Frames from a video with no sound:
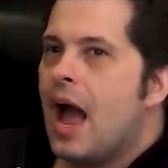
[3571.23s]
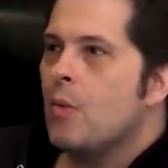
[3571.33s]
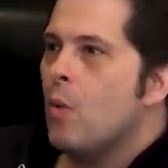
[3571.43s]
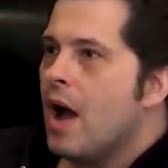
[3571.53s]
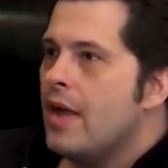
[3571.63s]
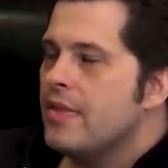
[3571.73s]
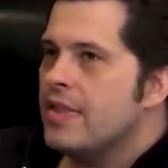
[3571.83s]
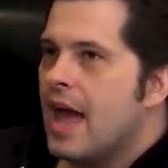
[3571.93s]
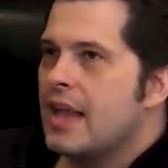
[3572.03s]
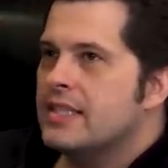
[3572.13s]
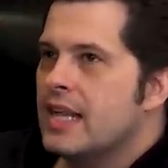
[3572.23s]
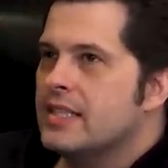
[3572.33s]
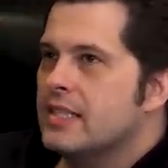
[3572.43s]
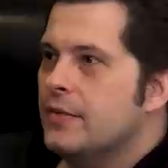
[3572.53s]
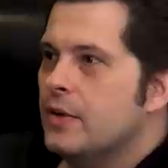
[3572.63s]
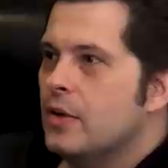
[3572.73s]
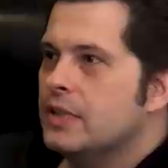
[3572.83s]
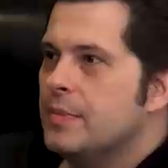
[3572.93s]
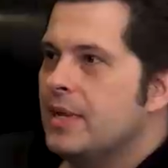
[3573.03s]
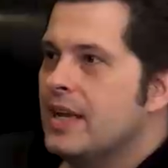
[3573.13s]
I want that sense of
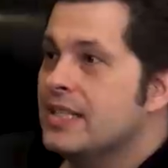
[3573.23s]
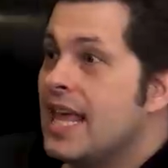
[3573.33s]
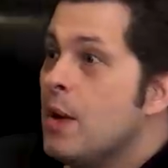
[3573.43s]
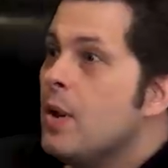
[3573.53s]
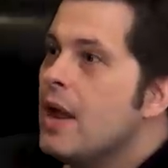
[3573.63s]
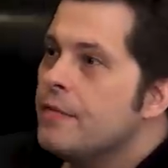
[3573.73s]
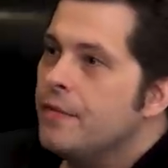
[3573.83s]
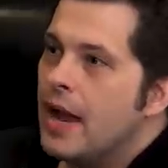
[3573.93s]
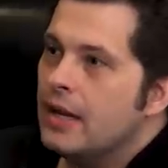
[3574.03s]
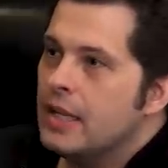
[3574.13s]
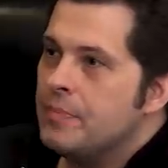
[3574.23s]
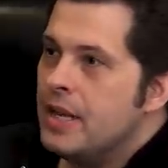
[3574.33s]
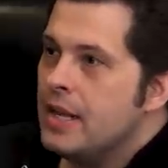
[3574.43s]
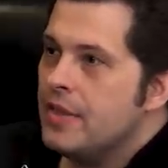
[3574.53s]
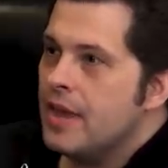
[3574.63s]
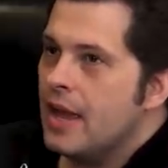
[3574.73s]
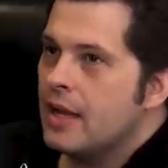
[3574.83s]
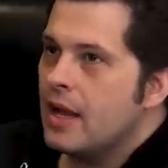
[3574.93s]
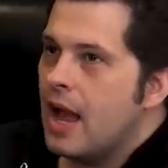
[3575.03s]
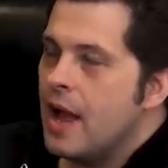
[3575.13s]
difficulty because then when I finally beat a
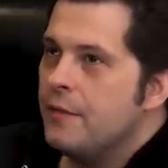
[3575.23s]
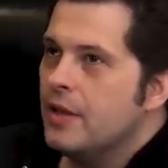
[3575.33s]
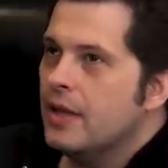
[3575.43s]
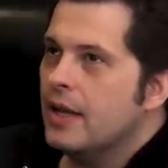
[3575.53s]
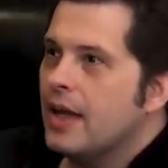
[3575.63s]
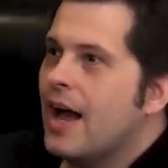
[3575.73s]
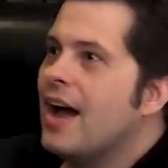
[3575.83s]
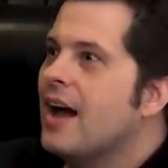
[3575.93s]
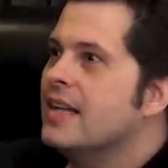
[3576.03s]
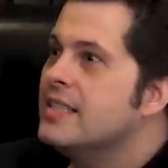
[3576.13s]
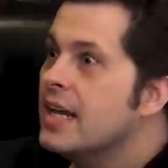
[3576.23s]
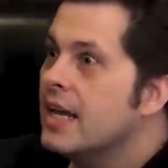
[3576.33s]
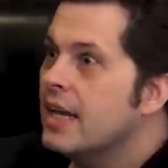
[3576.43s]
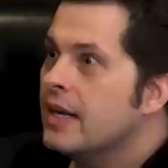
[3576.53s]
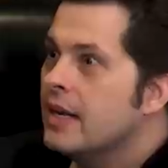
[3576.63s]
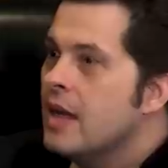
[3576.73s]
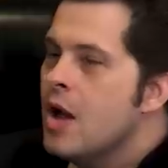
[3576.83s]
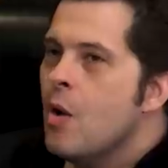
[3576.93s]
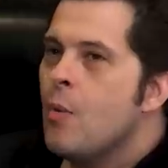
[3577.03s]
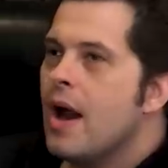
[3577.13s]
thing, I feel like, ah, I did it.
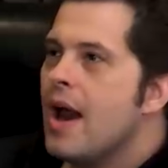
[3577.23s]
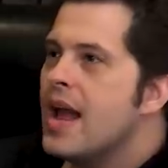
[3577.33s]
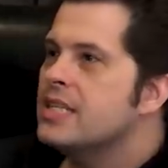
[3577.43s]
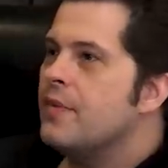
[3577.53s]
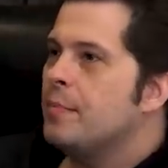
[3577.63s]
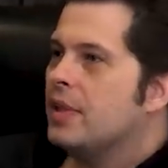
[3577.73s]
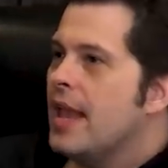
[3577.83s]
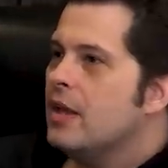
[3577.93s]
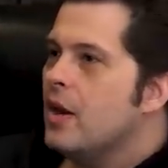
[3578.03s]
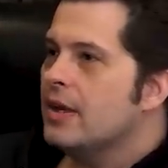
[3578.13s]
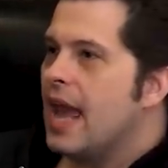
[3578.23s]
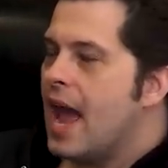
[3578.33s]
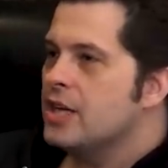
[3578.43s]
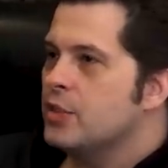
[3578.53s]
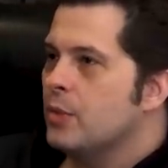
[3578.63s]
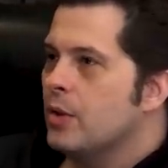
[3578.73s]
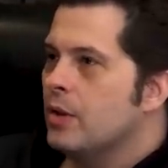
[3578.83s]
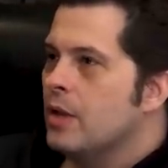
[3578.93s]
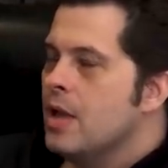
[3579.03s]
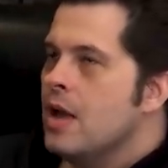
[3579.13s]
Yeah. Whereas if I'm playing it on
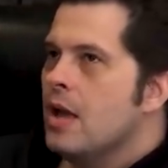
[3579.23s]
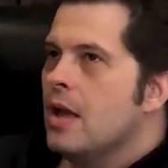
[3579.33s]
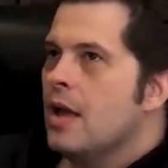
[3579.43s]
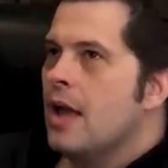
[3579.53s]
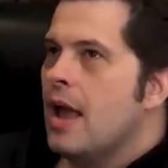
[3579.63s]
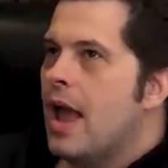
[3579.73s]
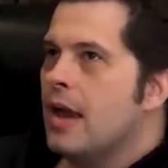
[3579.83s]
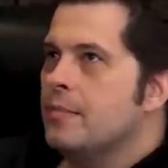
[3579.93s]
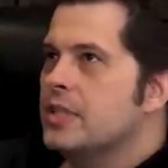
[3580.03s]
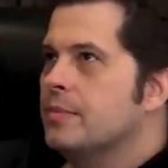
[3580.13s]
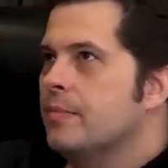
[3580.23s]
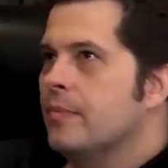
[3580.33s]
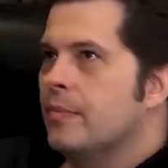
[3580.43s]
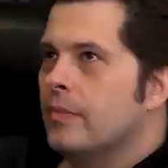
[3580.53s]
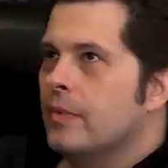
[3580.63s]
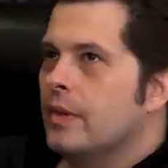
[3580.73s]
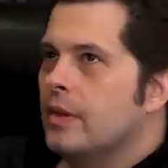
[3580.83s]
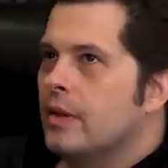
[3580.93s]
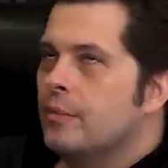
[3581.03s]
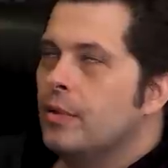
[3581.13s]
casual and I'm just
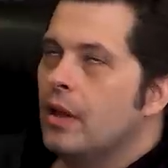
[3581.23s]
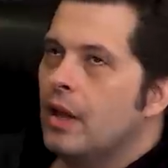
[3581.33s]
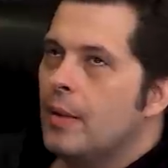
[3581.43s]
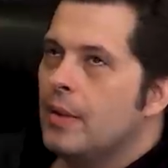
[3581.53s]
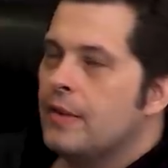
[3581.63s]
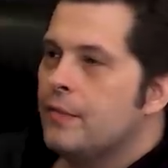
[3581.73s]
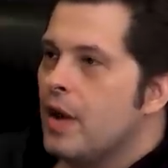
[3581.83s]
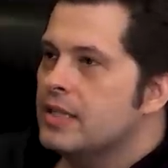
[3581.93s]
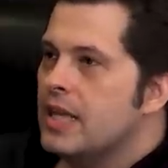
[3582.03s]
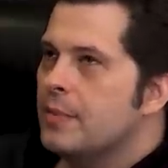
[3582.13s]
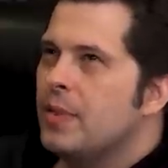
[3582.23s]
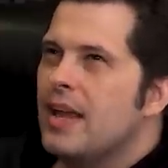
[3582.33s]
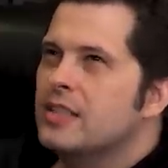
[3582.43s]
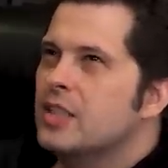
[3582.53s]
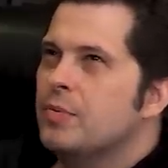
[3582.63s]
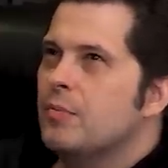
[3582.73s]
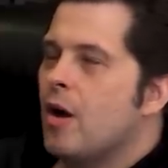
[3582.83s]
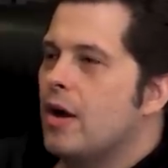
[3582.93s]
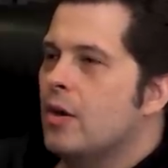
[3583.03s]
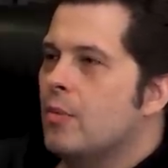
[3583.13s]
Eh, I'm like, it's like playing Super
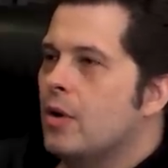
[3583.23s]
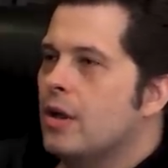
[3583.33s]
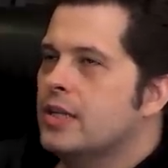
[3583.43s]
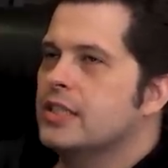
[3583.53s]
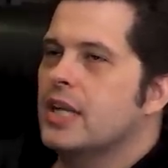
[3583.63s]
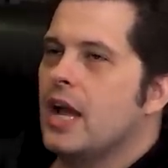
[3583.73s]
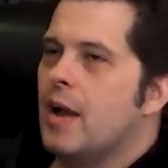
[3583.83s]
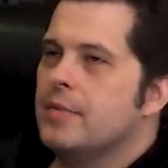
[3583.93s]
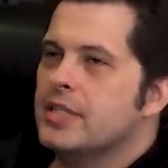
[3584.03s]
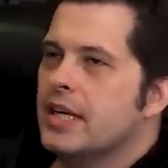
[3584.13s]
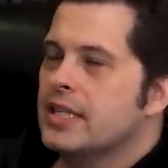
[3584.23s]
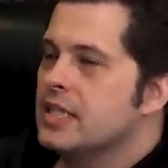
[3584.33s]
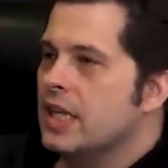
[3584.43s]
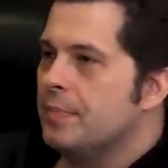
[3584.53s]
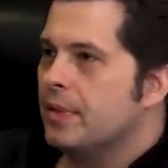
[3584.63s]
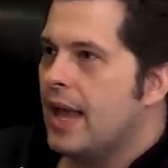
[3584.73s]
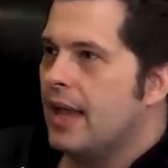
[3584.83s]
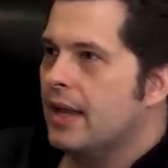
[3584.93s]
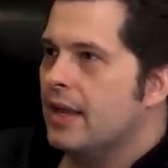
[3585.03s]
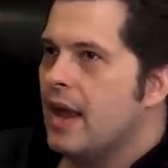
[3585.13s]
Mario World. It's just like I'm just like asleep
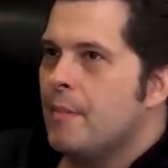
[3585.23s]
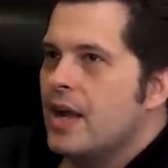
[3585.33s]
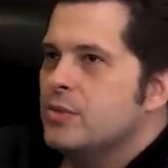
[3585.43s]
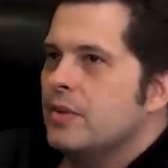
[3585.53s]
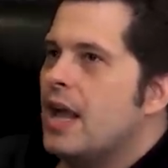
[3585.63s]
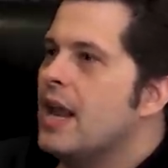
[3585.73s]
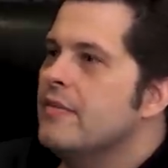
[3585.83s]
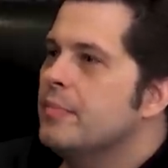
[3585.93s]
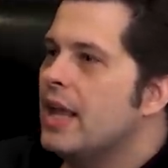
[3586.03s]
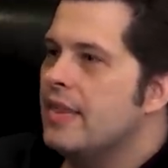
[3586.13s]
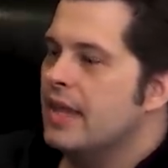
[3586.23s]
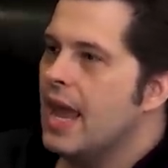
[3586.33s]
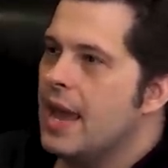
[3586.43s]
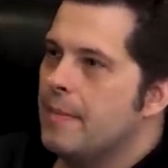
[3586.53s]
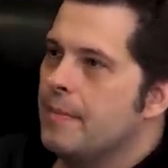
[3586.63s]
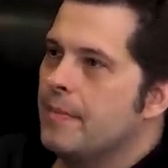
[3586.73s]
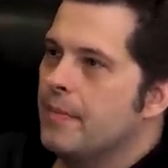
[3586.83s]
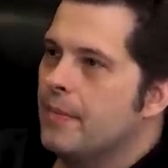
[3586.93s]
playing it. I might as well not even play the I game. I think